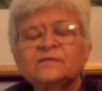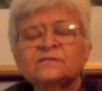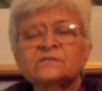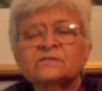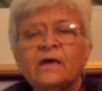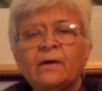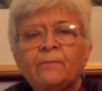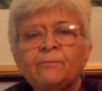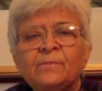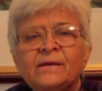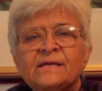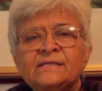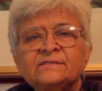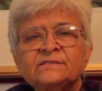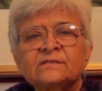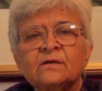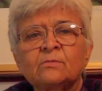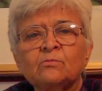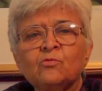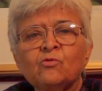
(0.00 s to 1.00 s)
These
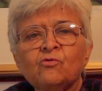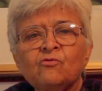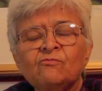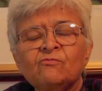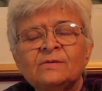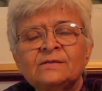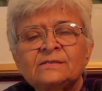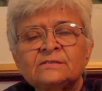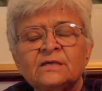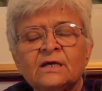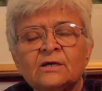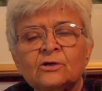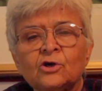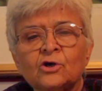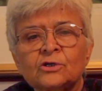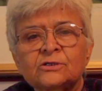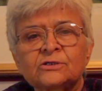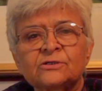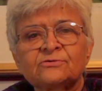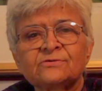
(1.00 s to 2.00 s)
campaigns and movements are
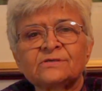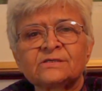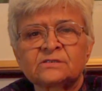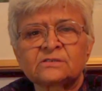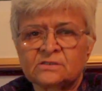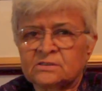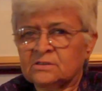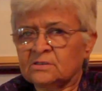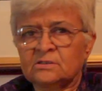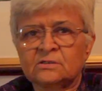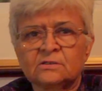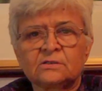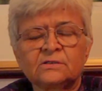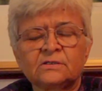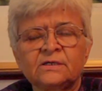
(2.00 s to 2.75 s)
not recent.